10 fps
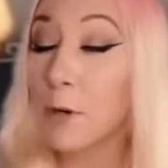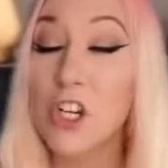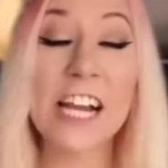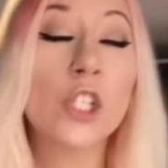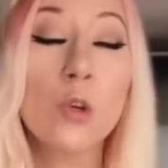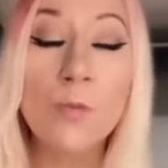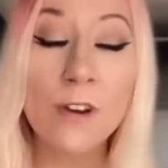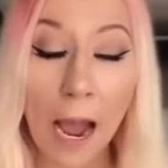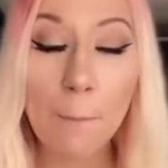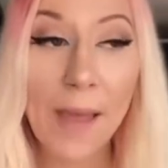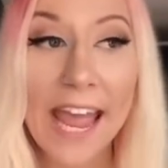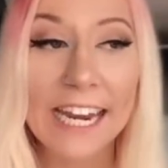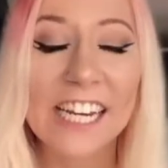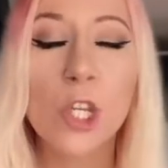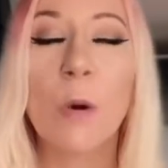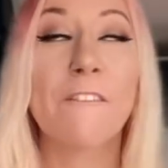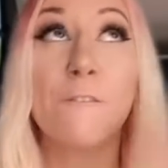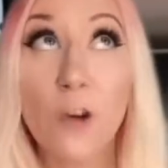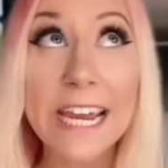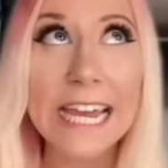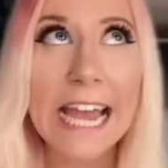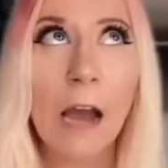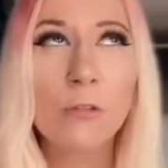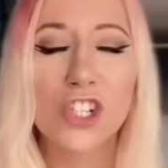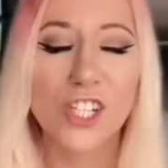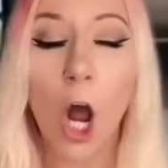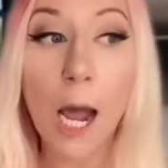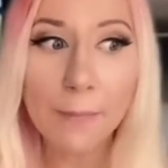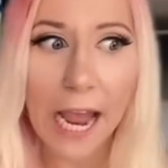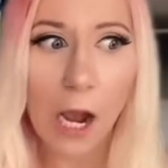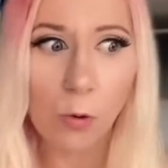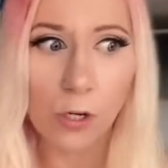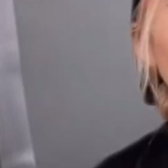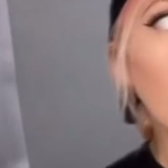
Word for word: Amberjack, do not panic. You are freaking out. Just calm down.